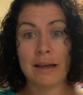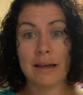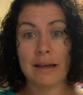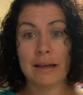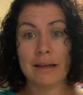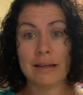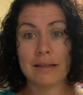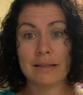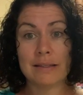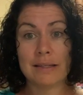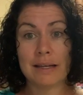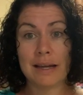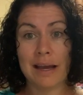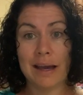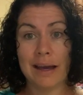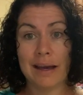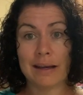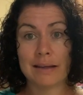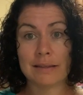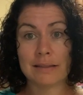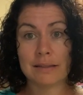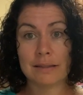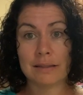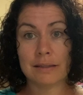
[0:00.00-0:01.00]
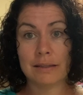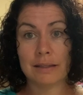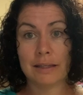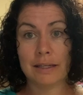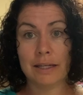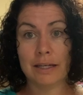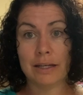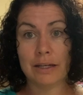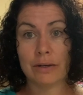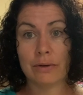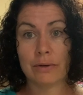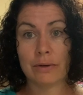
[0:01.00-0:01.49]
is an excellent
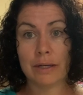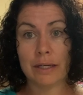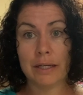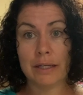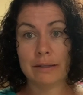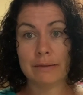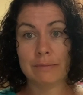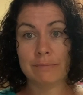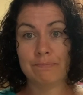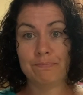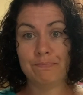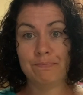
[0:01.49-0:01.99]
Lena green.